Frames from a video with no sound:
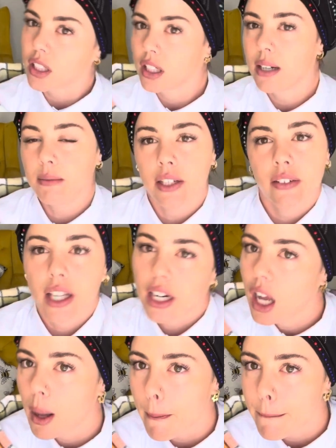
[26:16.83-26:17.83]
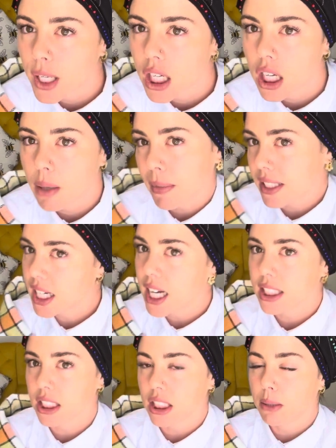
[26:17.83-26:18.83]
I'm living it up. My
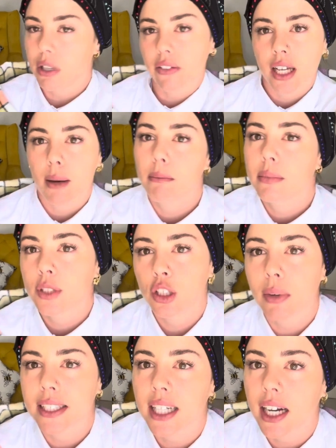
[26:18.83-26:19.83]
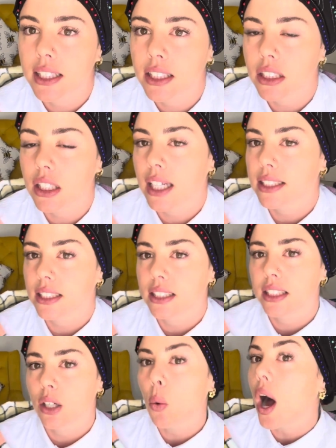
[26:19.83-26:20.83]
title. I'm living up to my title
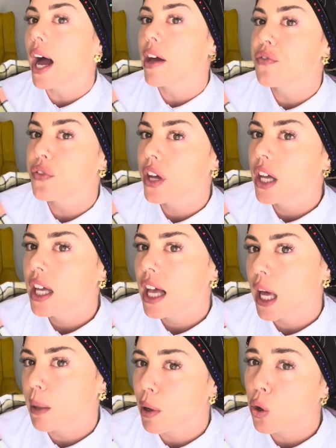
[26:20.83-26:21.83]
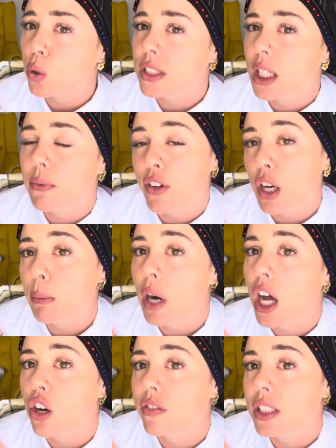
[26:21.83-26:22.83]
as a wife. And Makoti, I'm very
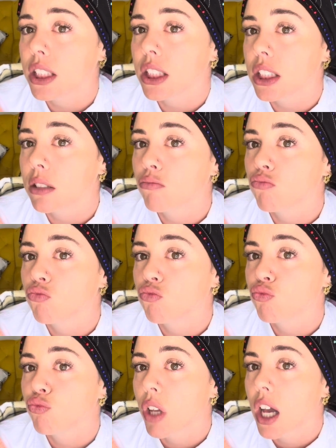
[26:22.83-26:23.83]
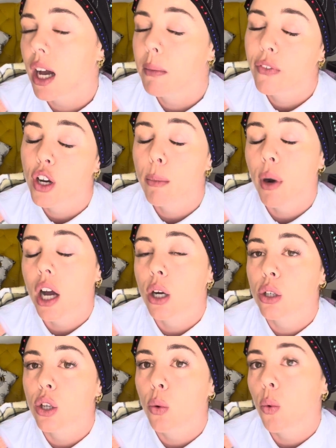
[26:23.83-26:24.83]
proud of it. I'm a very
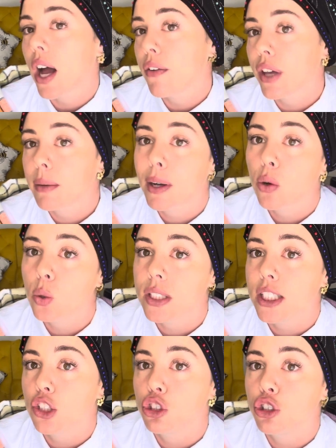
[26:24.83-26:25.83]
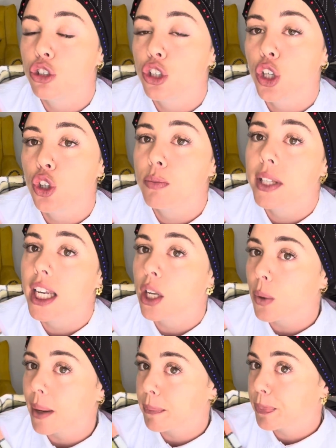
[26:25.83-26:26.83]
proud wife and Makoti to Umyeni
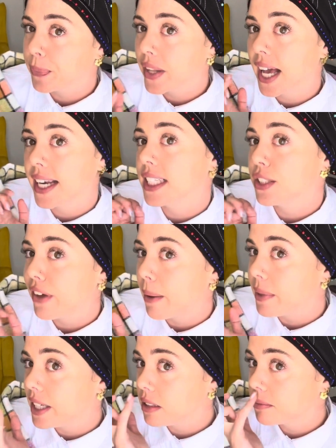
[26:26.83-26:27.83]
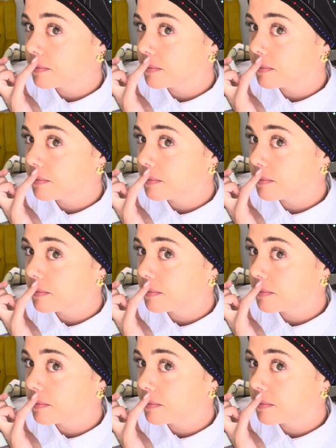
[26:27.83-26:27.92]
and his family.